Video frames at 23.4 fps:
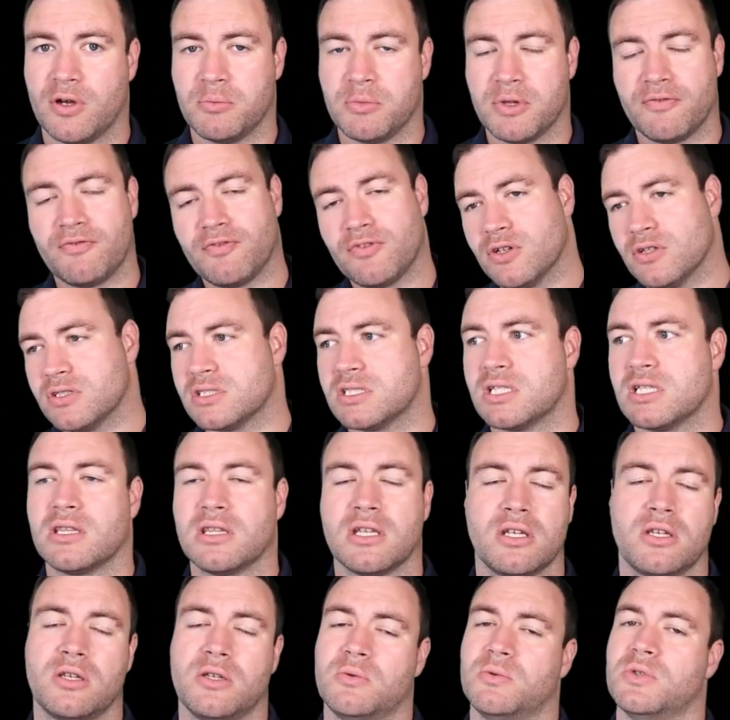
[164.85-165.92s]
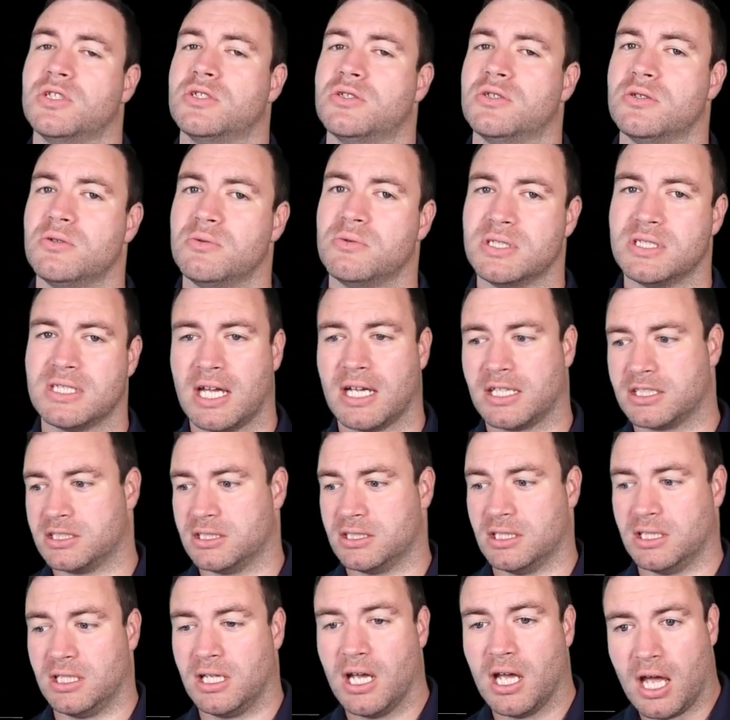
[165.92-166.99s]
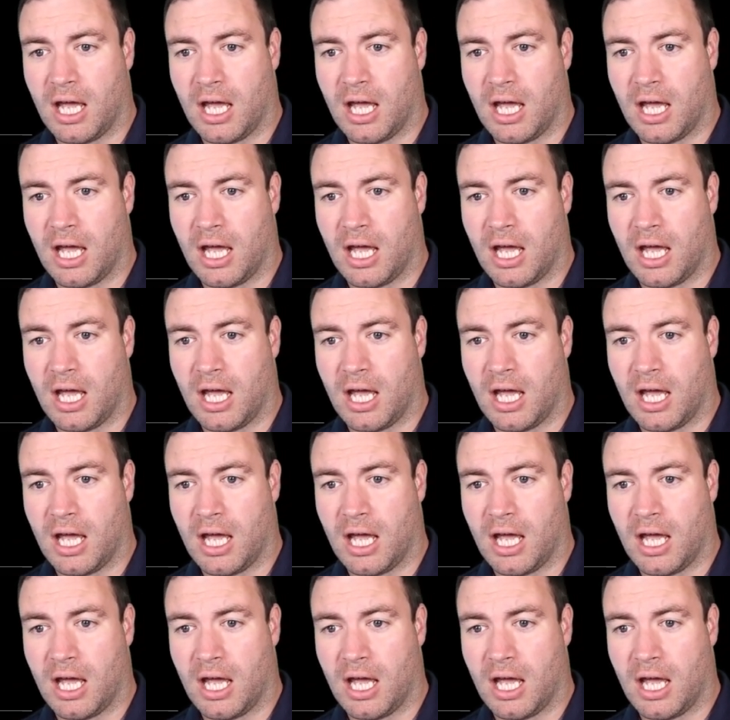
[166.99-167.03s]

the first thing that you would do is actually